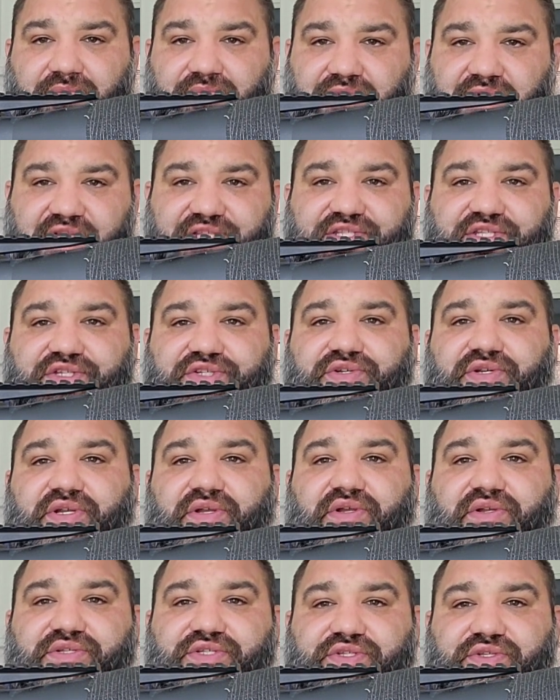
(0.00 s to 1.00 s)
press the
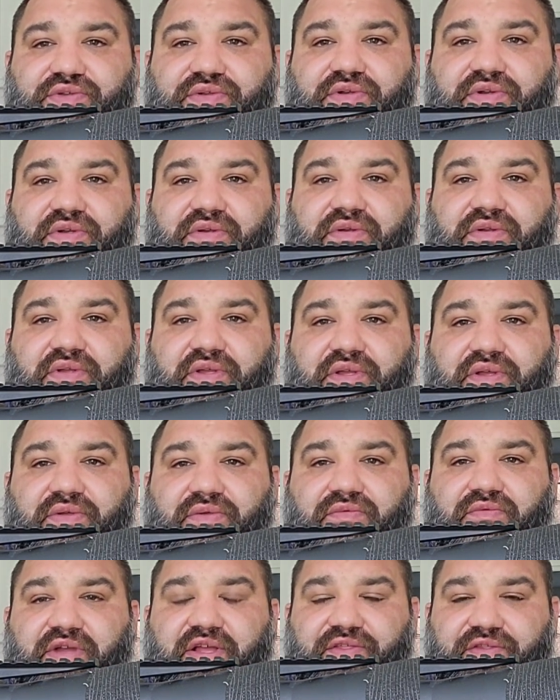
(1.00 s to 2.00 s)
trigger sooner
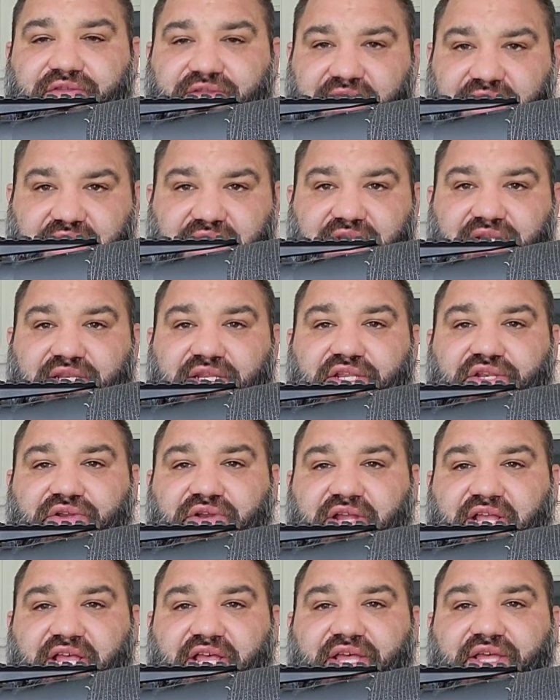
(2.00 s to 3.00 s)
rather than getting in
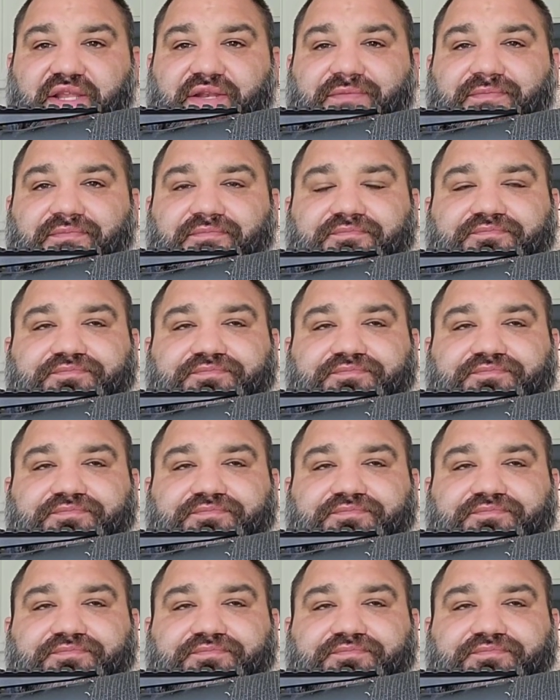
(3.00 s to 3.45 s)
your head.